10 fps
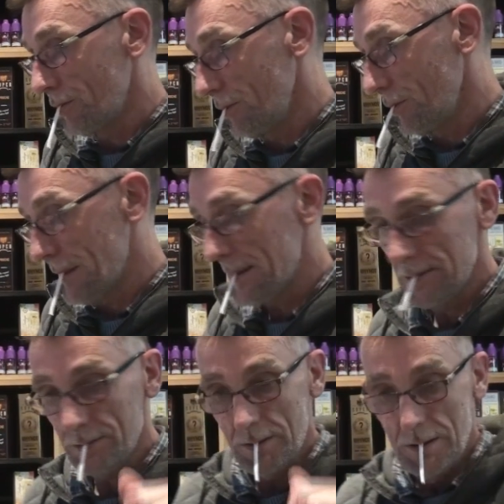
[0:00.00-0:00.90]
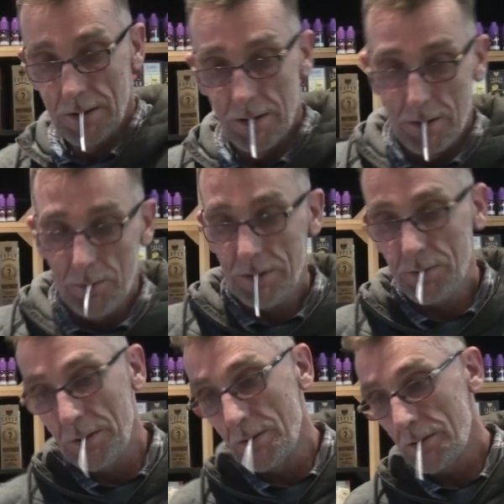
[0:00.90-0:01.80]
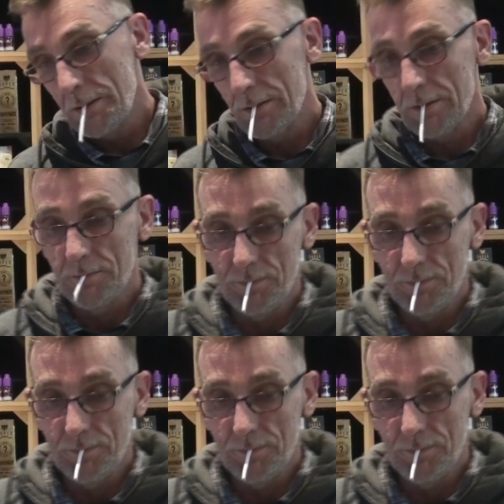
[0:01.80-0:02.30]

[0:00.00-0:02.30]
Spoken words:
to you guys. Where's my lighter?